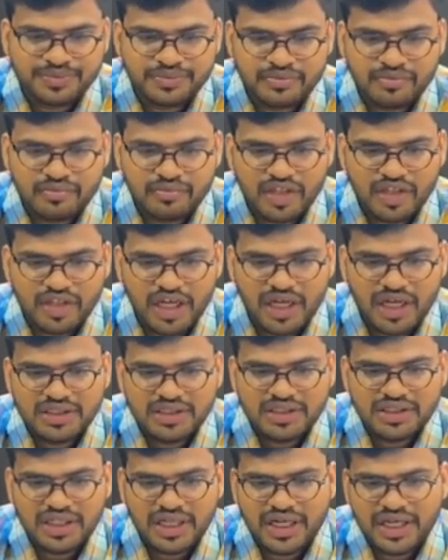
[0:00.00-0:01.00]

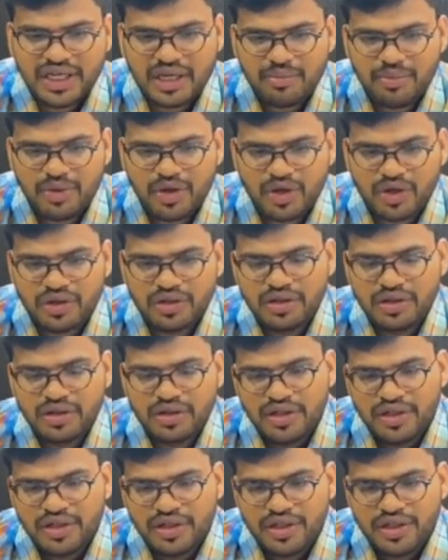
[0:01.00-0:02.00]
studying abroad.
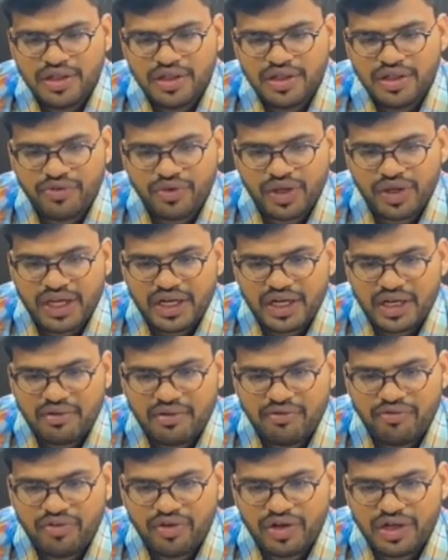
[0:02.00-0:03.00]
If you can afford
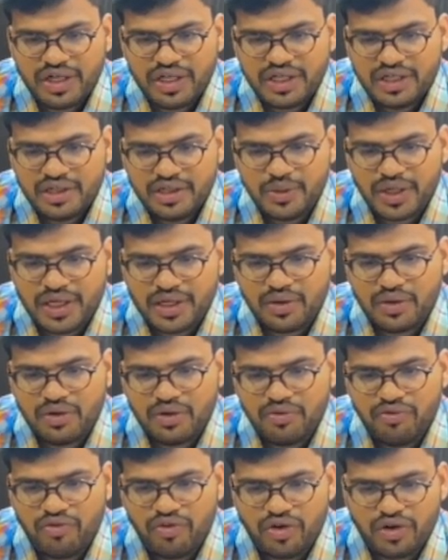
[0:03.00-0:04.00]
it, you can go
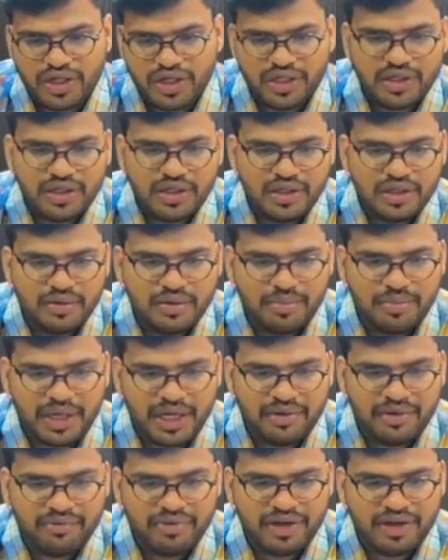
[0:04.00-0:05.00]
for it.
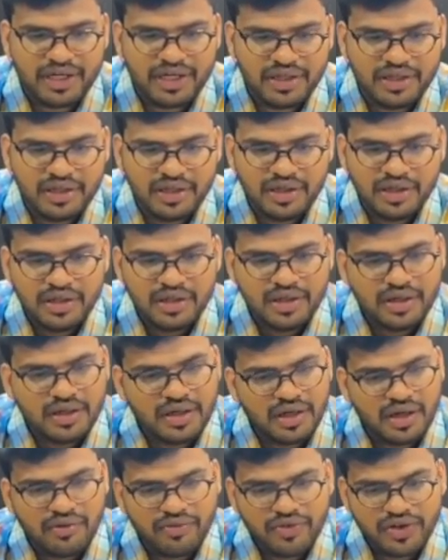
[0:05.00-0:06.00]
Private,
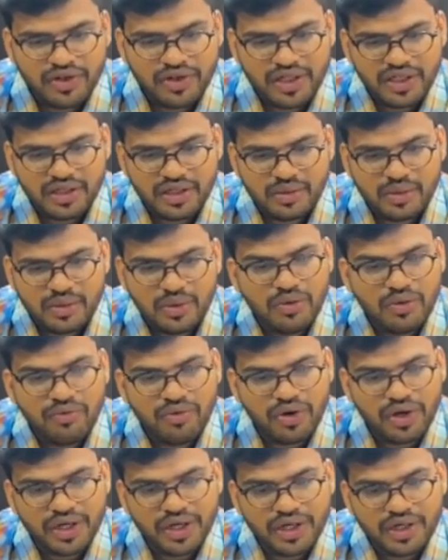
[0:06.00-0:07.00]
afford it, go for
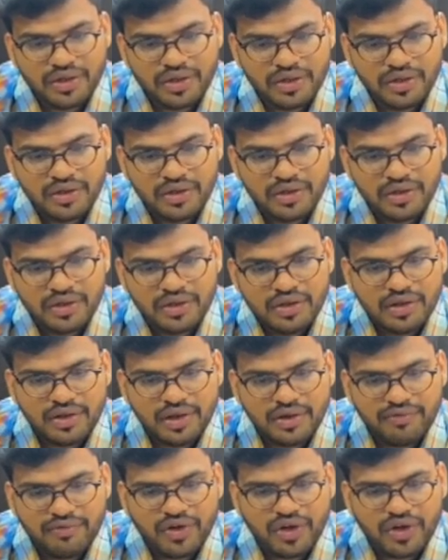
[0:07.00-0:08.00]
it. If
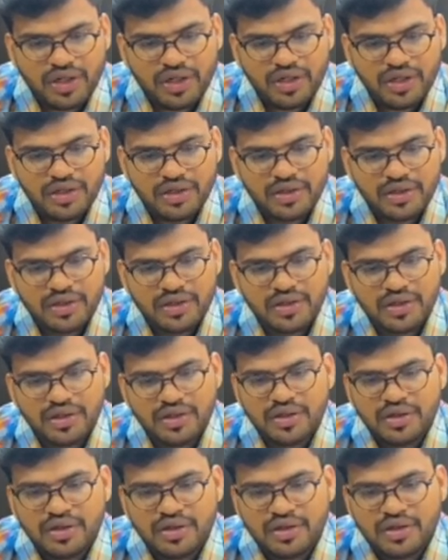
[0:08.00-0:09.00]
not,
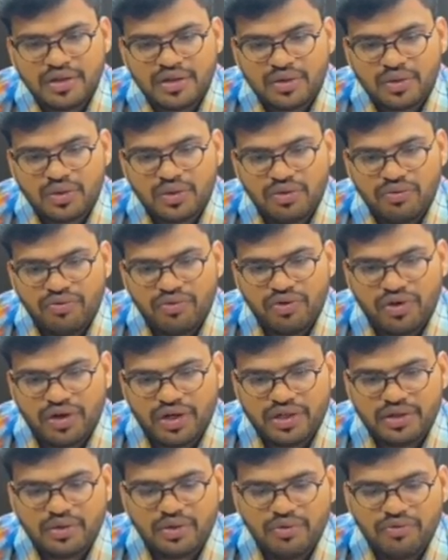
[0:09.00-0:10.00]
go for it,
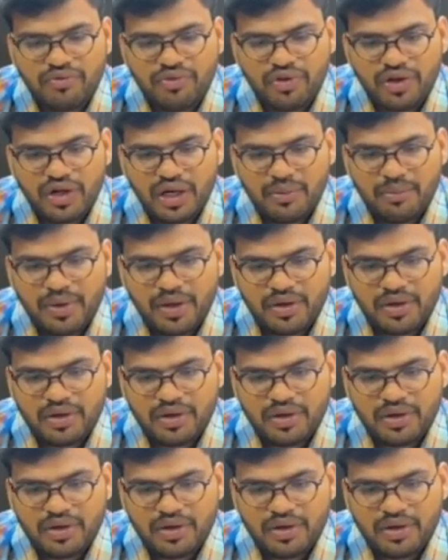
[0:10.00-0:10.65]
go for abroad.